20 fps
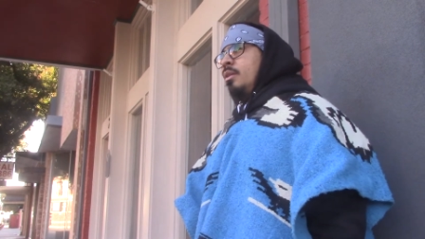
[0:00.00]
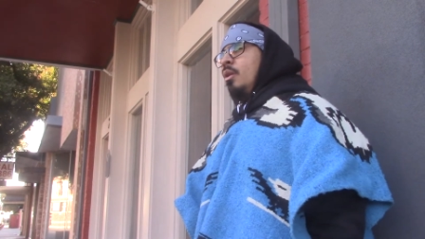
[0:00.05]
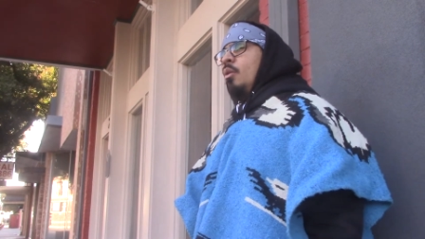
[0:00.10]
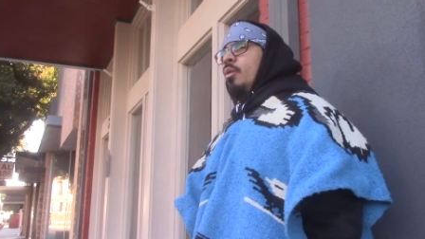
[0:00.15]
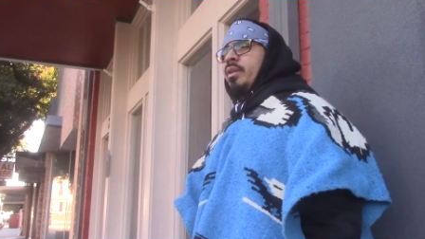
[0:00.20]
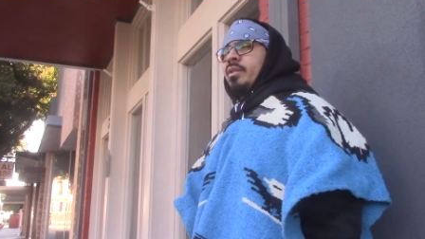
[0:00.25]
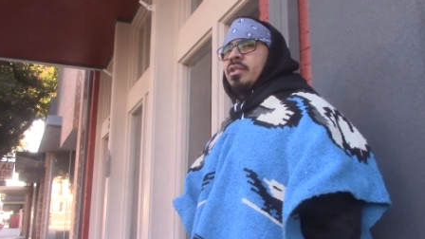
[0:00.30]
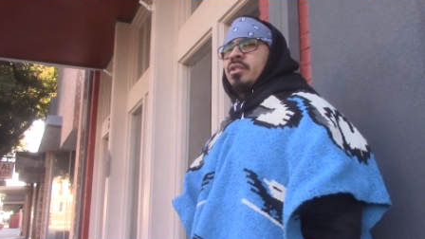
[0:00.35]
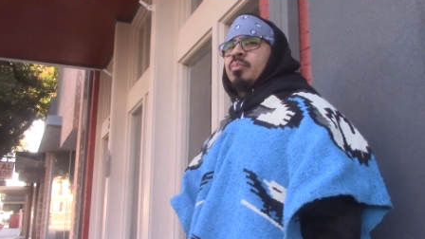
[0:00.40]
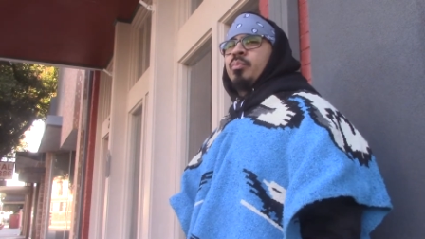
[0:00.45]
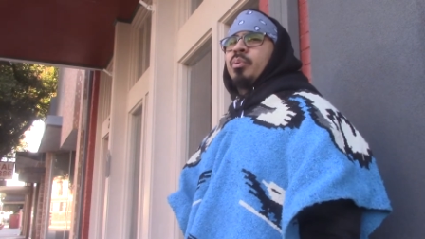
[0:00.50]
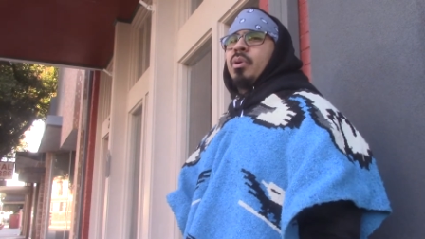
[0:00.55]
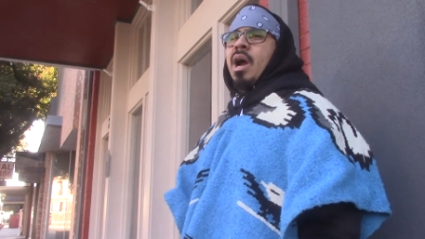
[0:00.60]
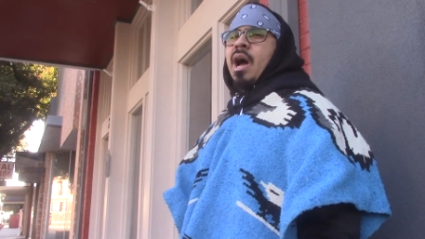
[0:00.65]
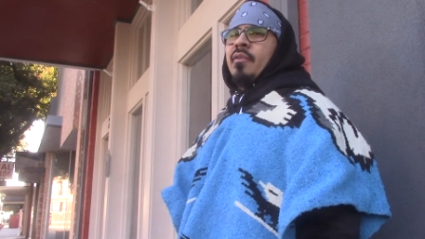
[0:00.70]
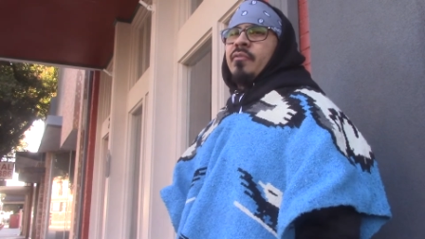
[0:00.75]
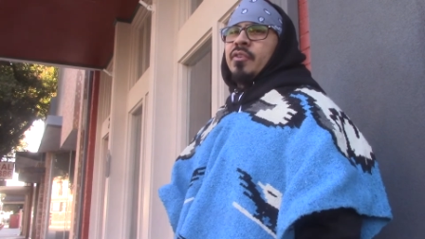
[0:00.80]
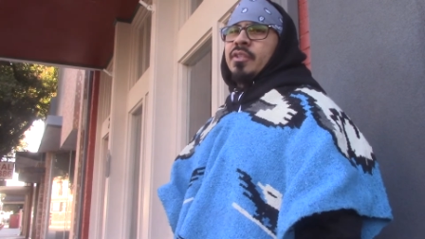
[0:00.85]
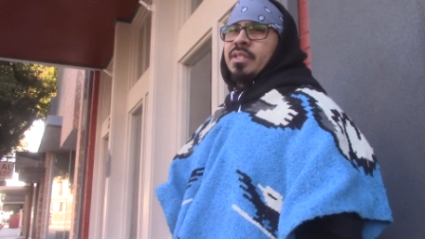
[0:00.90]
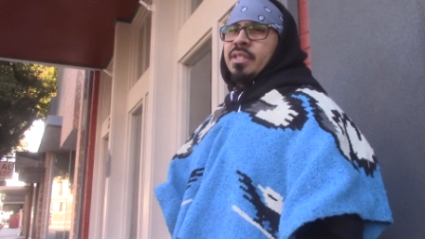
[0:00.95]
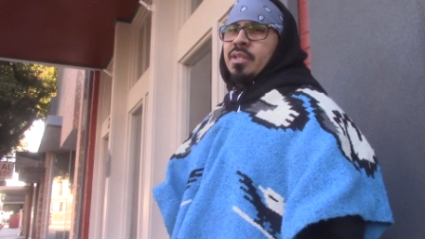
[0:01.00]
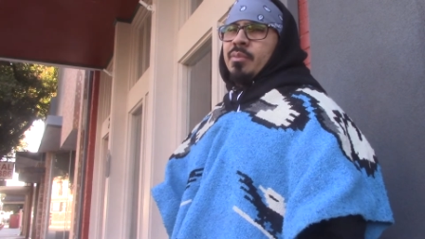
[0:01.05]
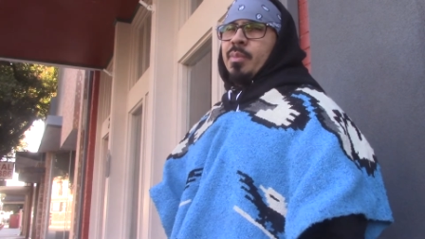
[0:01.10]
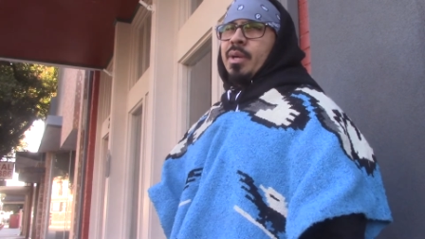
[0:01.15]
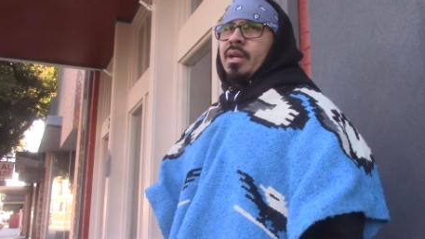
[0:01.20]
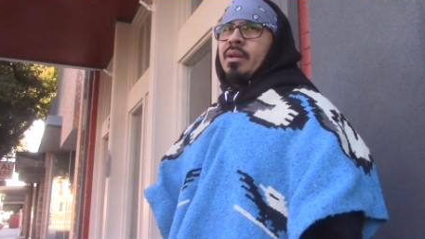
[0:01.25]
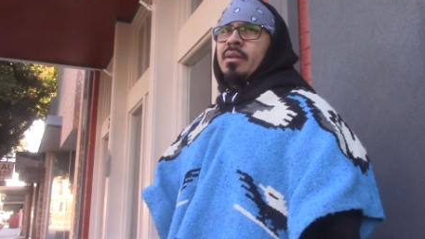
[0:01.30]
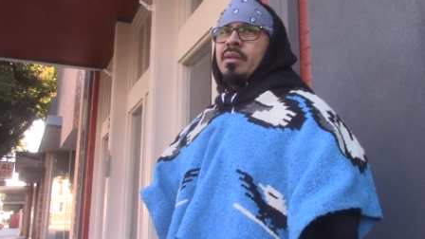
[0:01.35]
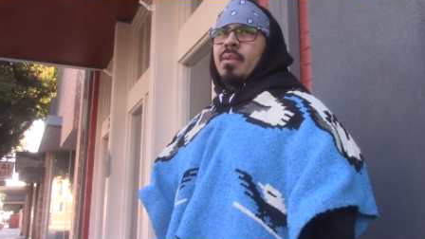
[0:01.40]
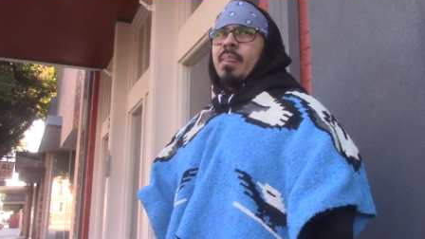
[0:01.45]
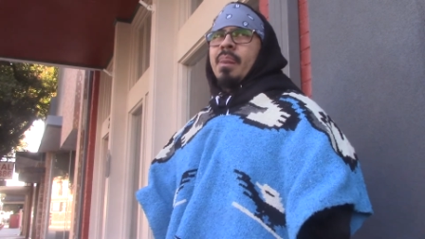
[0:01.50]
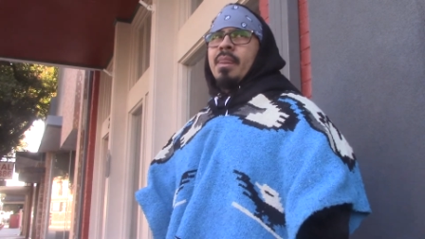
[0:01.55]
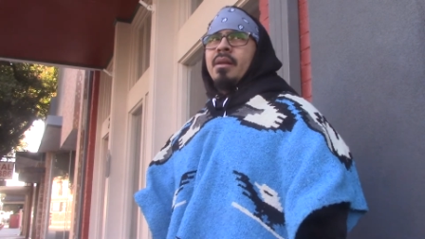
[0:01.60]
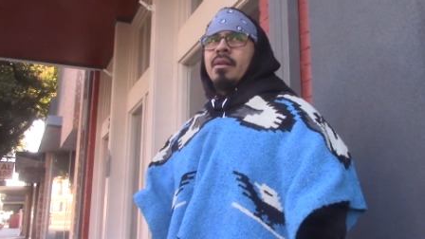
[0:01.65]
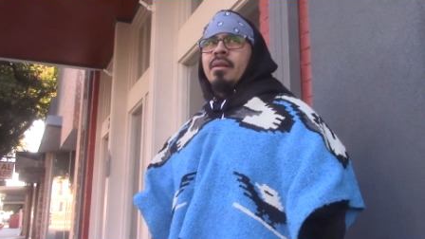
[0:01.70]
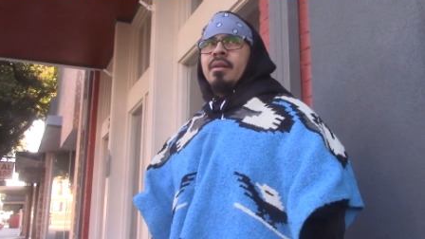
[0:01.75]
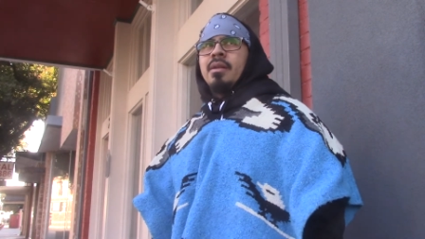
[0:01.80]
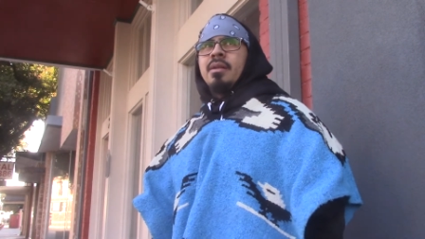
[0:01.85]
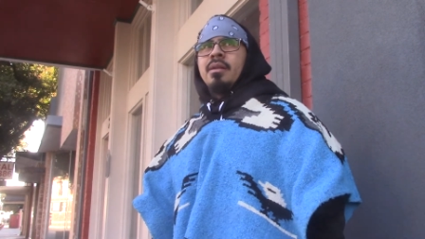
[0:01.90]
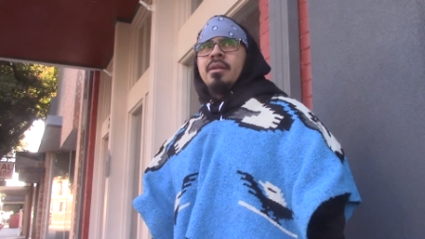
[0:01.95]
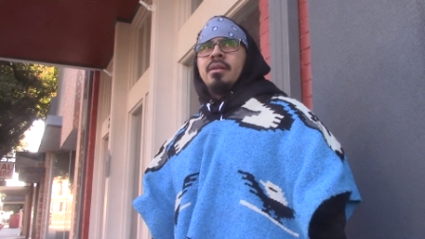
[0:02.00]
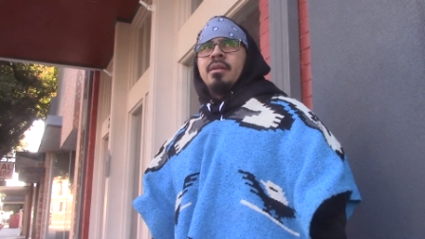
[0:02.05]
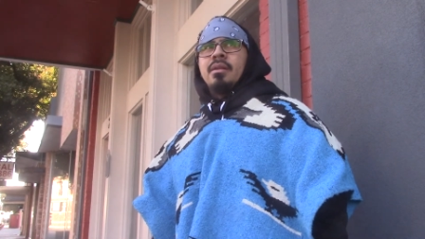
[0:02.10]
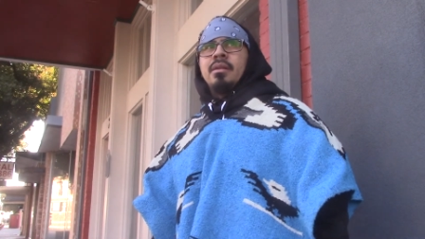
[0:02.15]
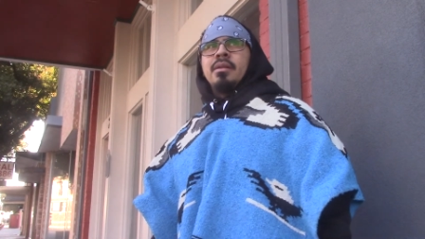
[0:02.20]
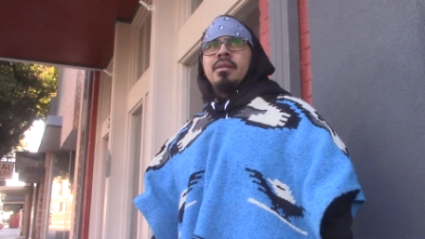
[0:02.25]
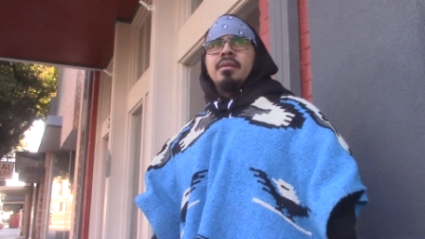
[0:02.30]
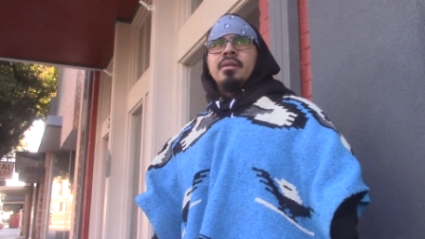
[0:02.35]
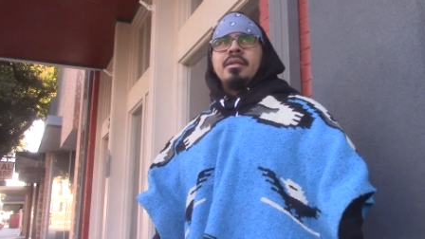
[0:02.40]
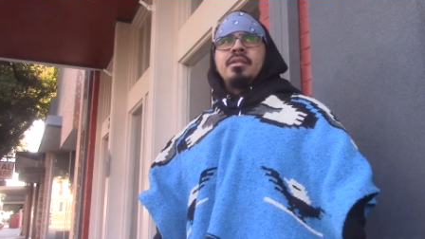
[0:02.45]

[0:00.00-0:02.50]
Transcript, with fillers: No, this is prophecy, man.